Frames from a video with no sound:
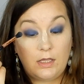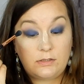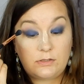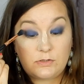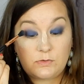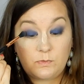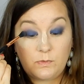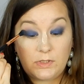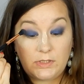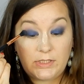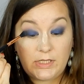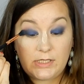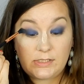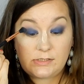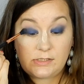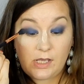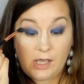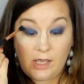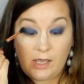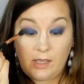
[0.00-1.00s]
Just one
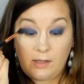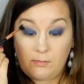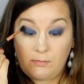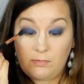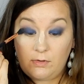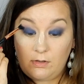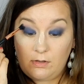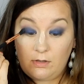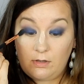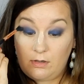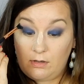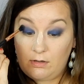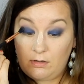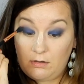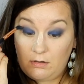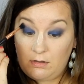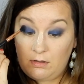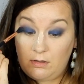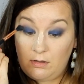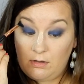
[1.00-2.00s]
last time,
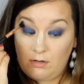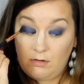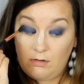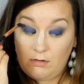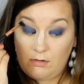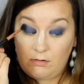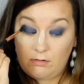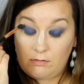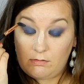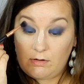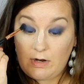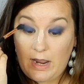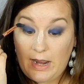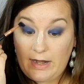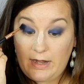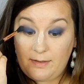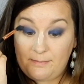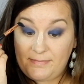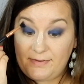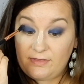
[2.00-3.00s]

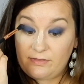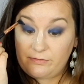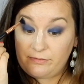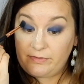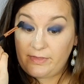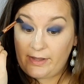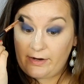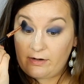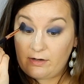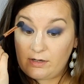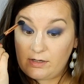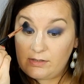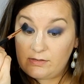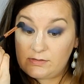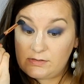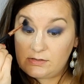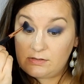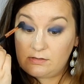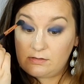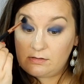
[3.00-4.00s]
right up in through that
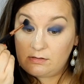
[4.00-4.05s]
crease.